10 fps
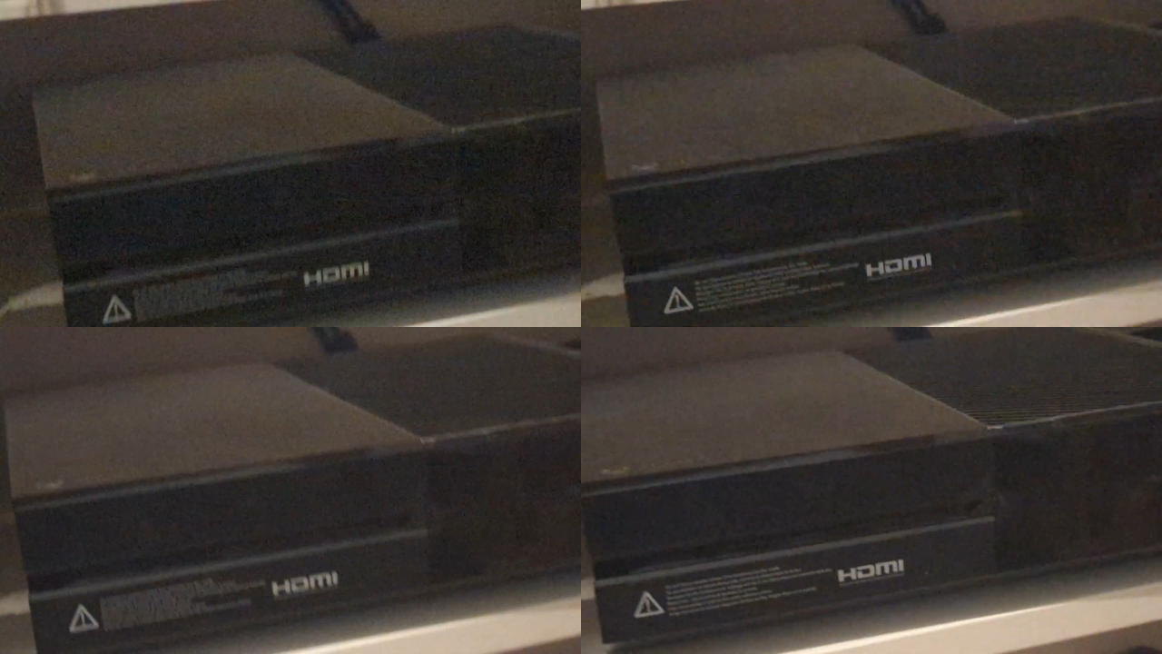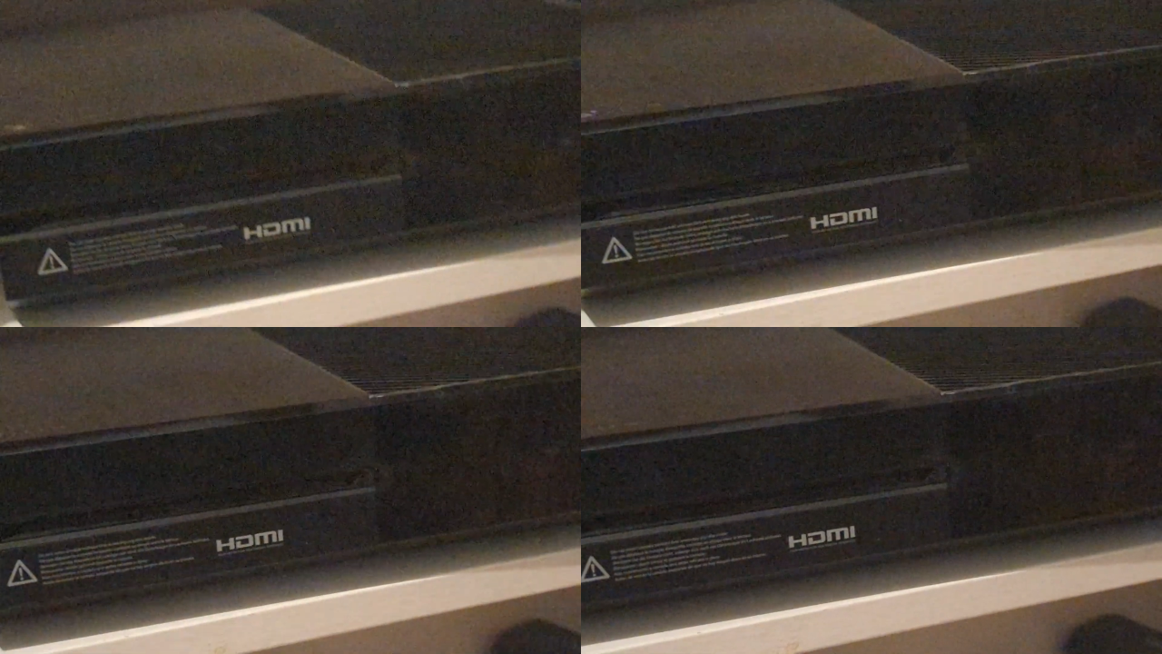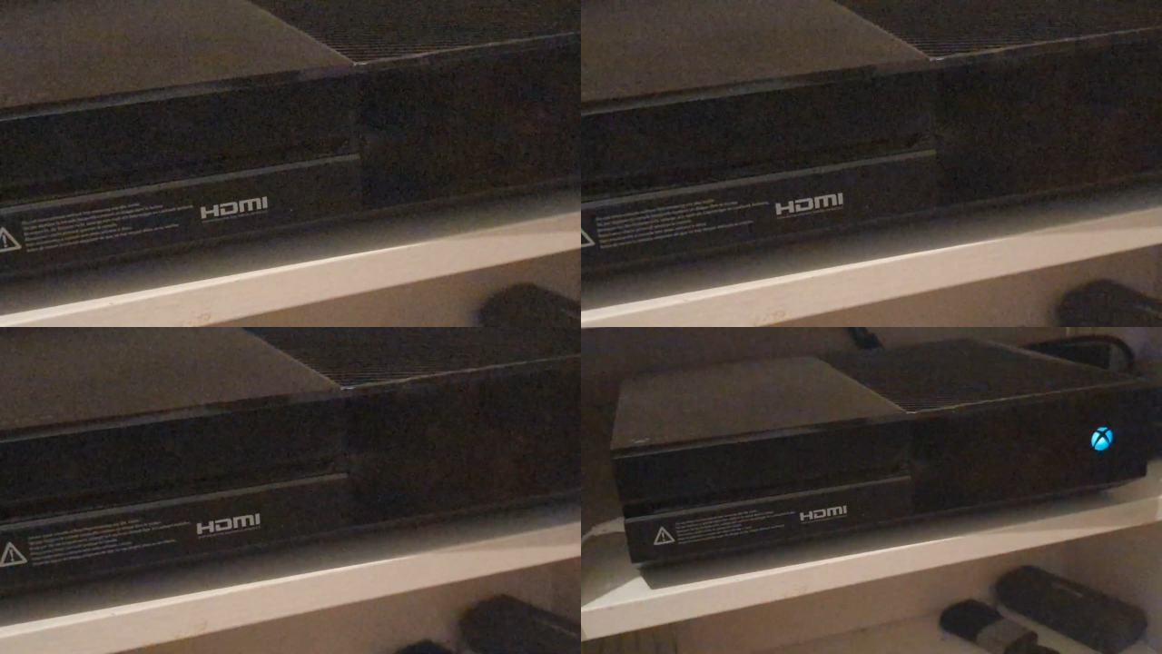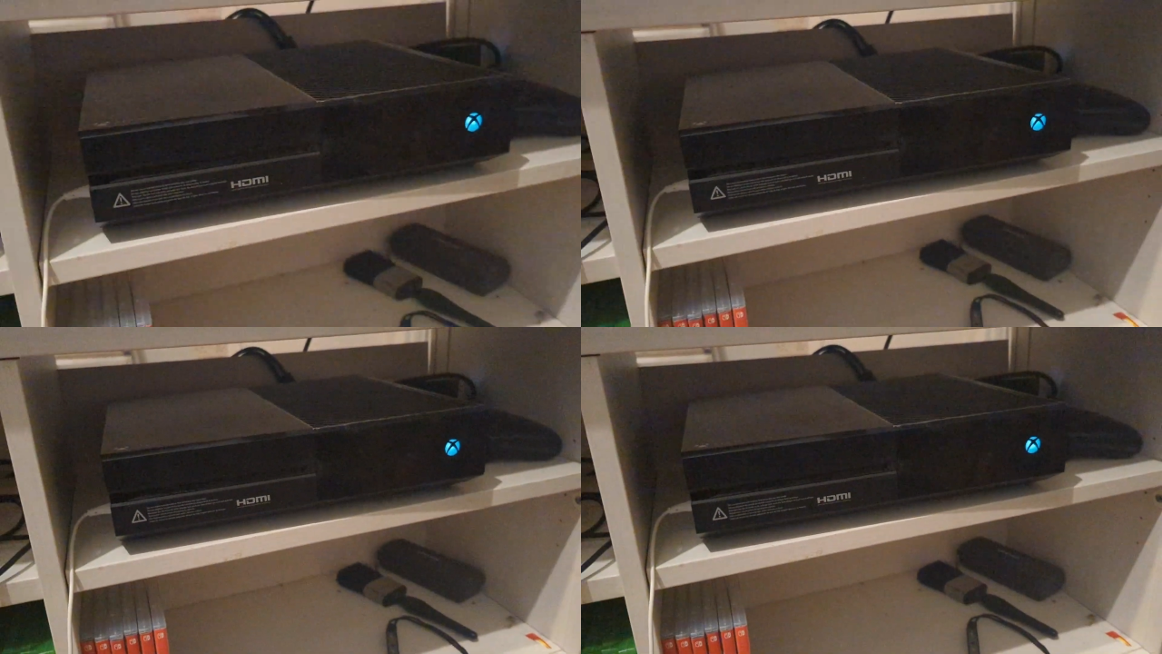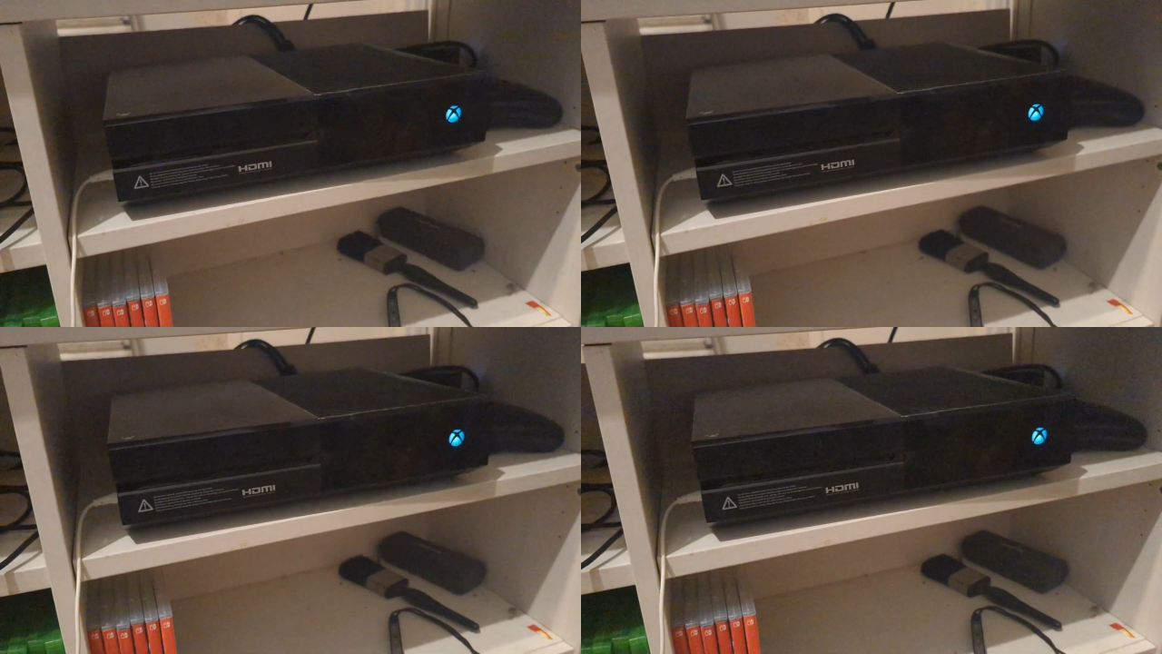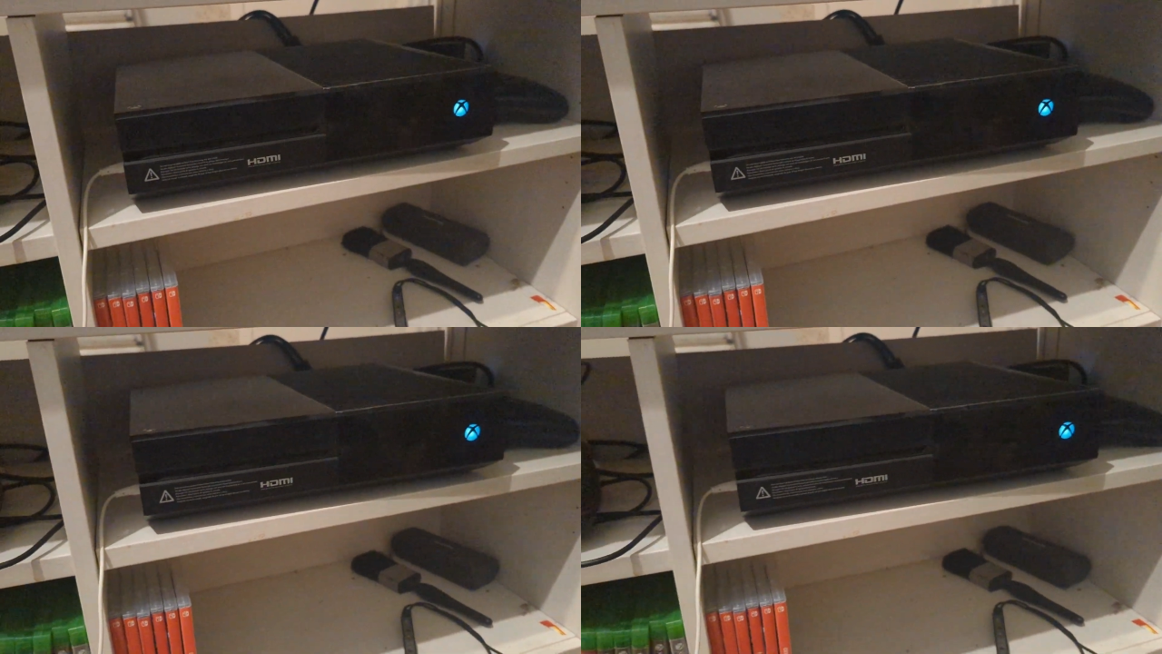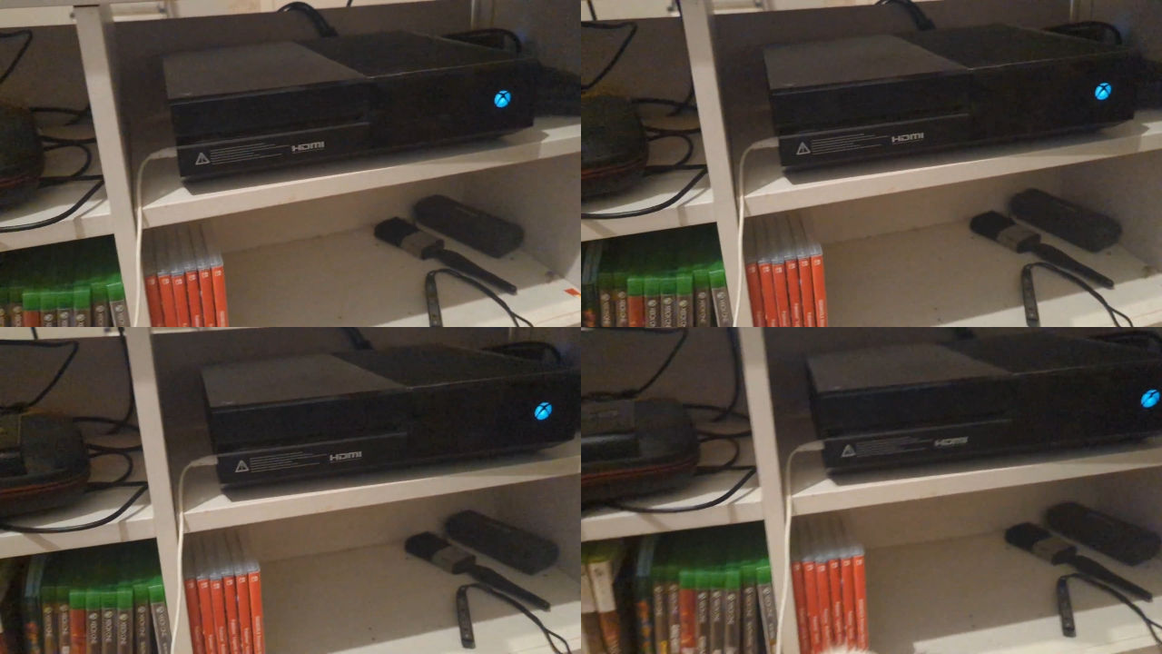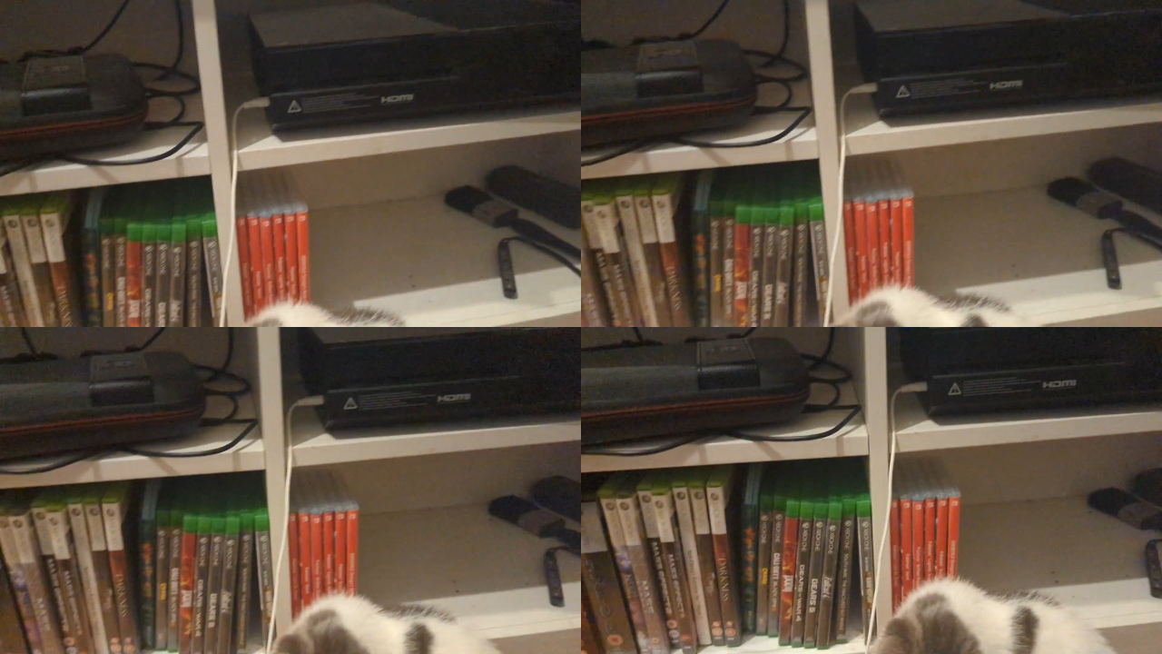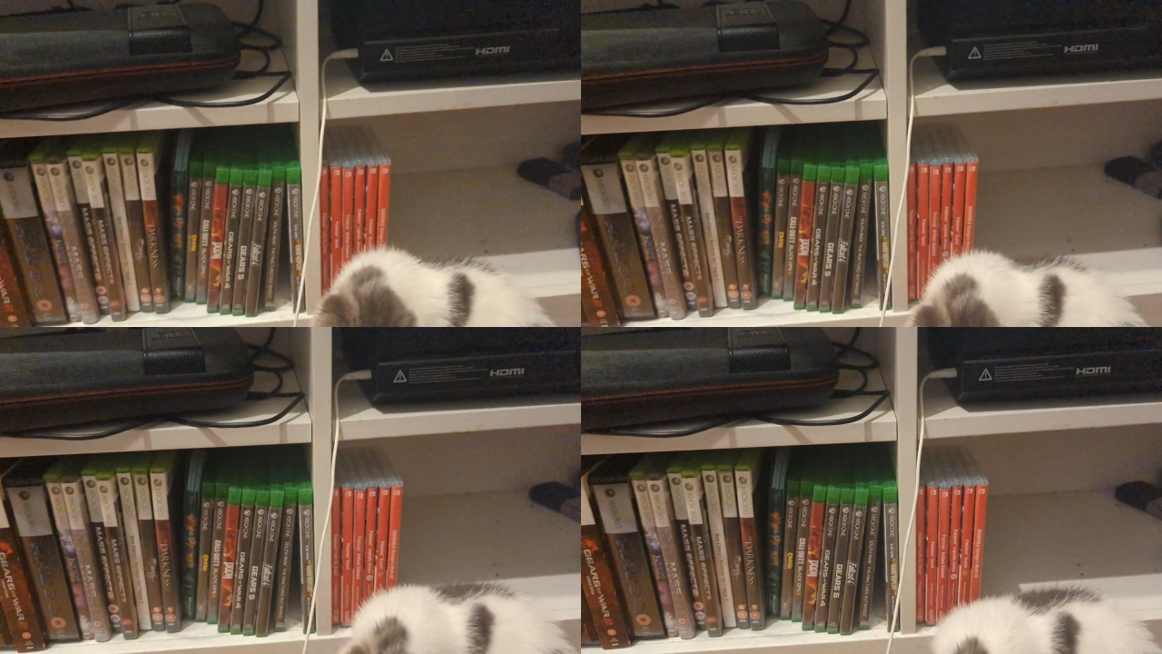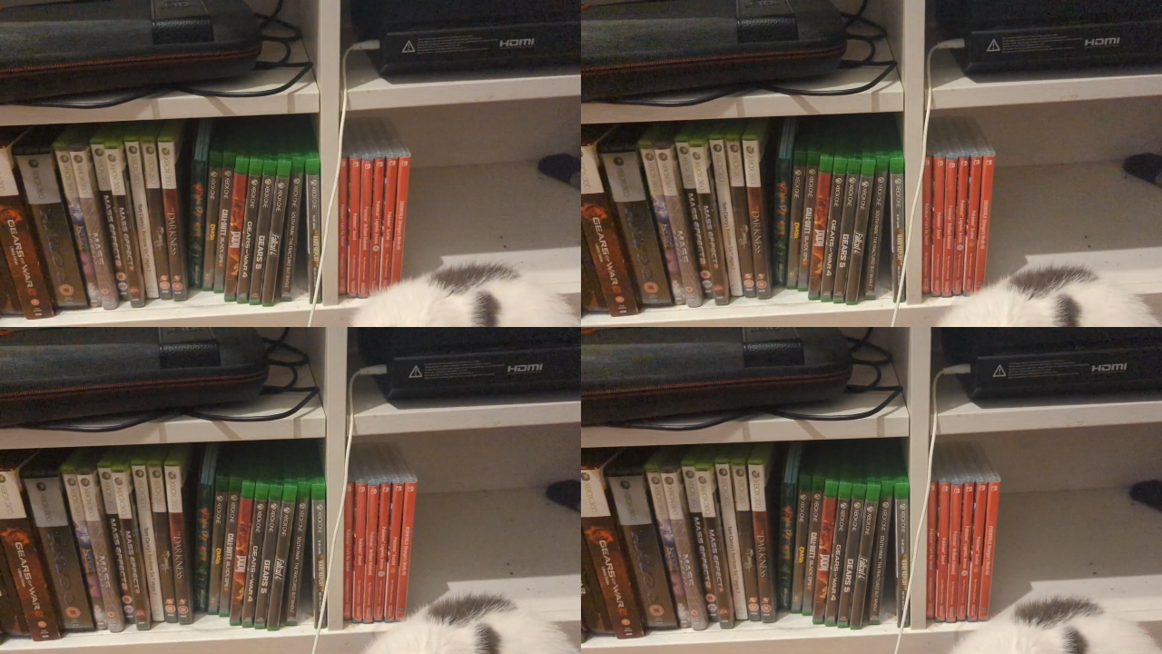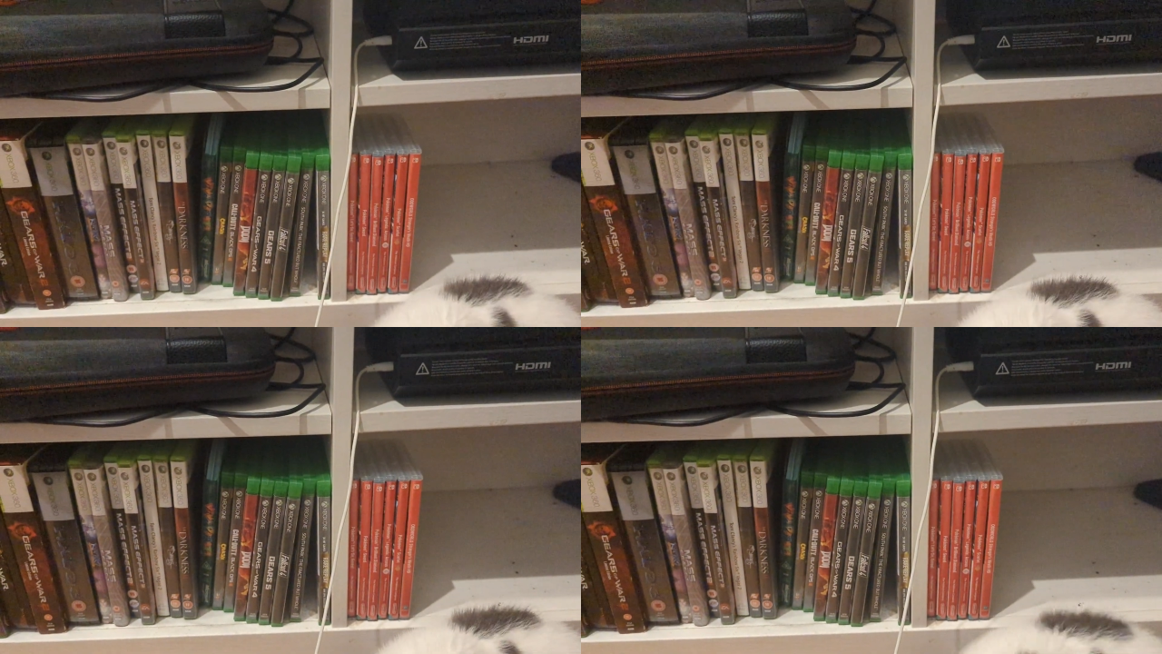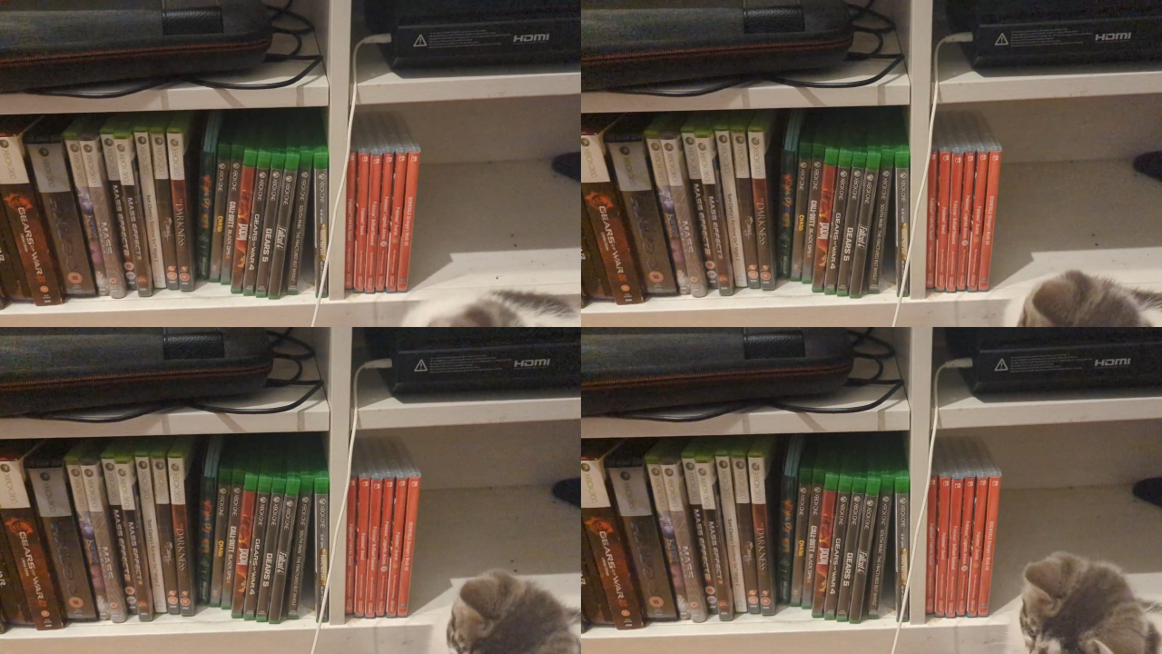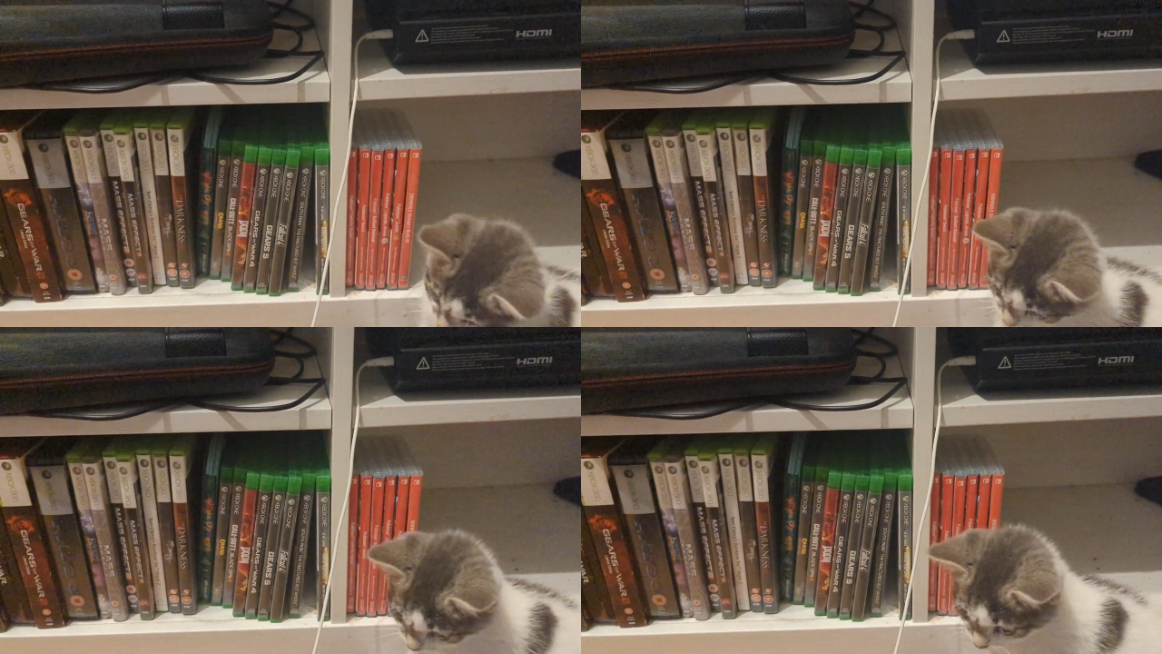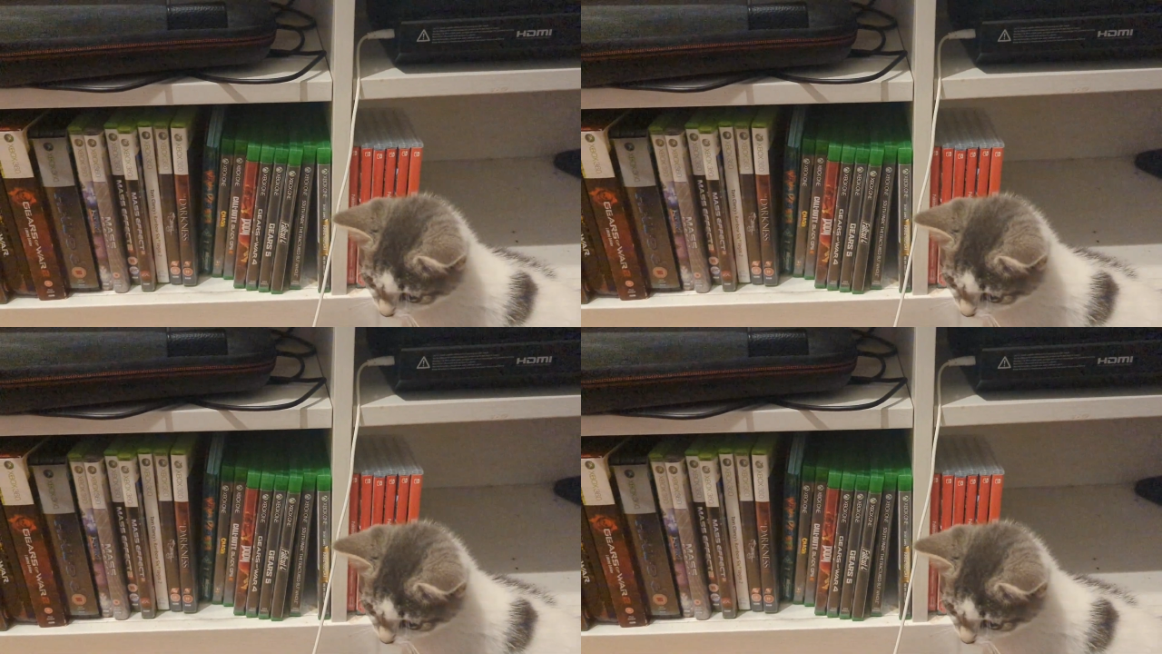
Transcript: [unreadable: no face in view]